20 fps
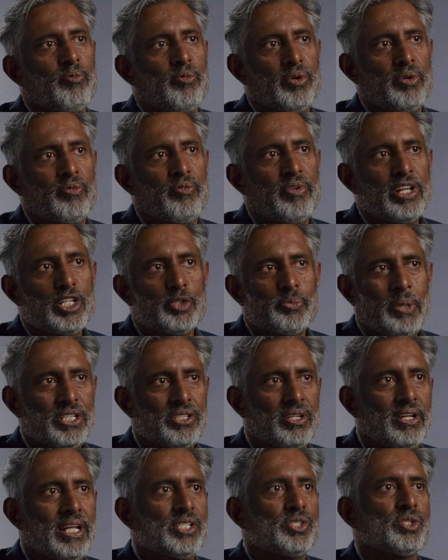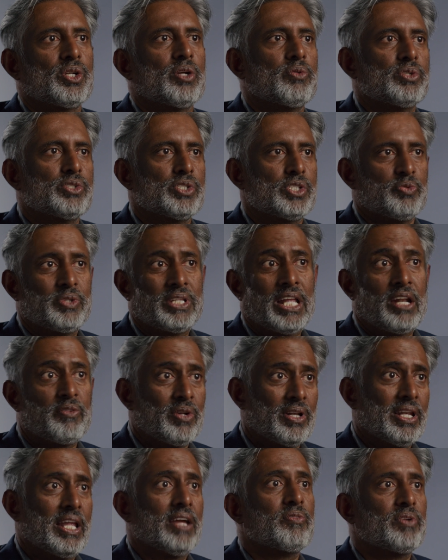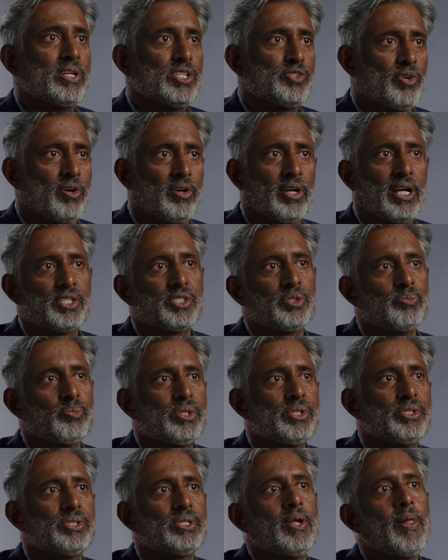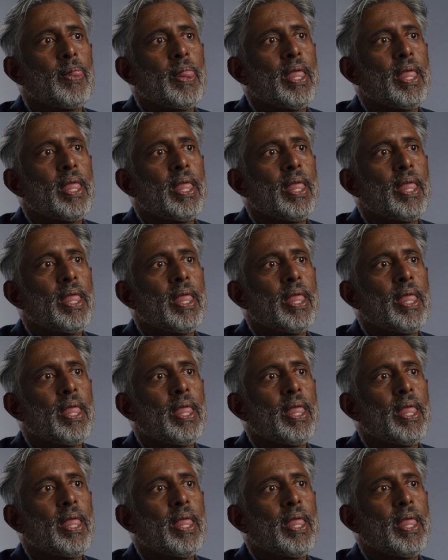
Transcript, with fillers: we have very specialized services that we leverage for our customers.